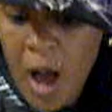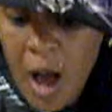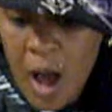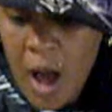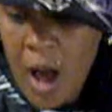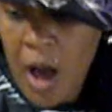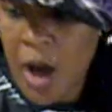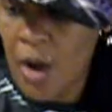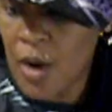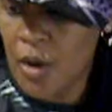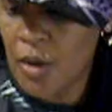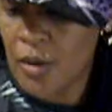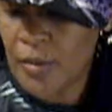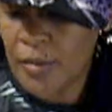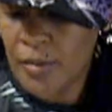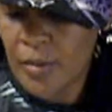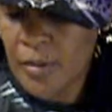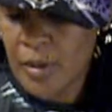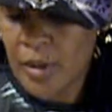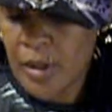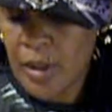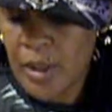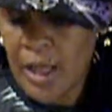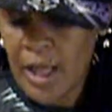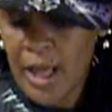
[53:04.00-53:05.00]
oh,
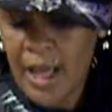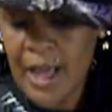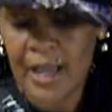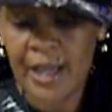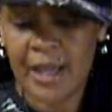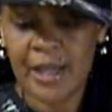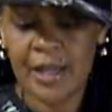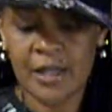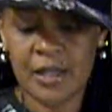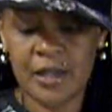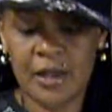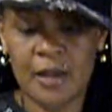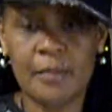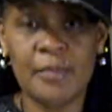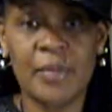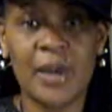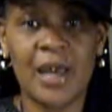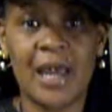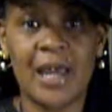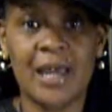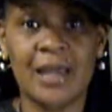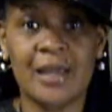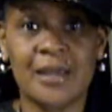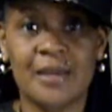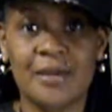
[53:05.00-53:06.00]
I gotta come
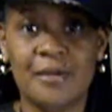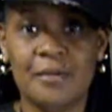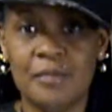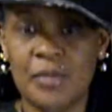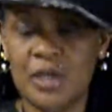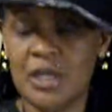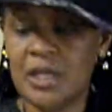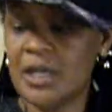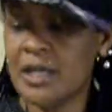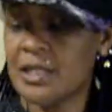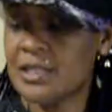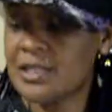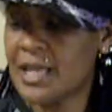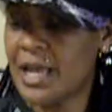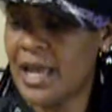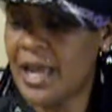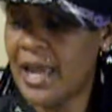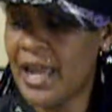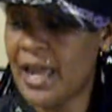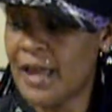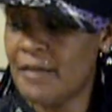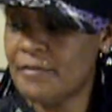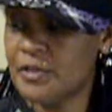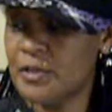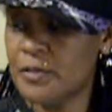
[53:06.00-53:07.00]
back because I
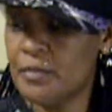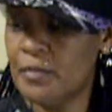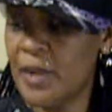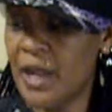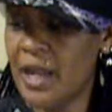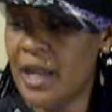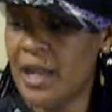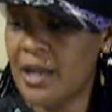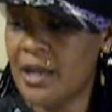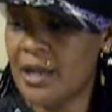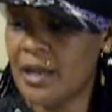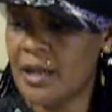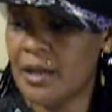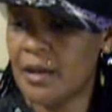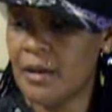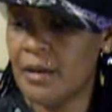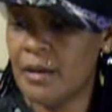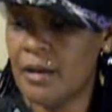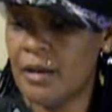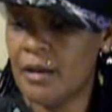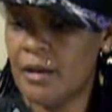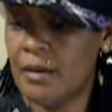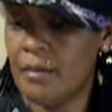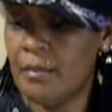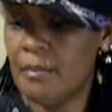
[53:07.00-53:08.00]
have to make
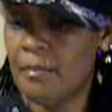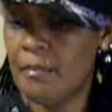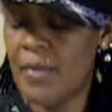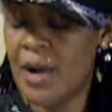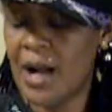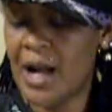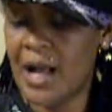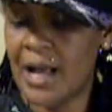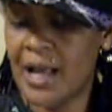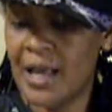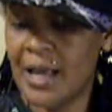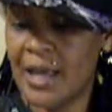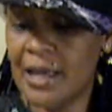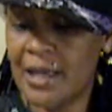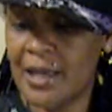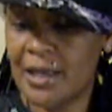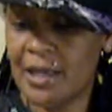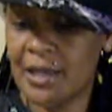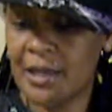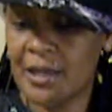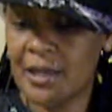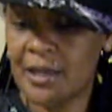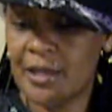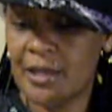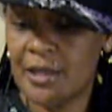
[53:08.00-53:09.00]
my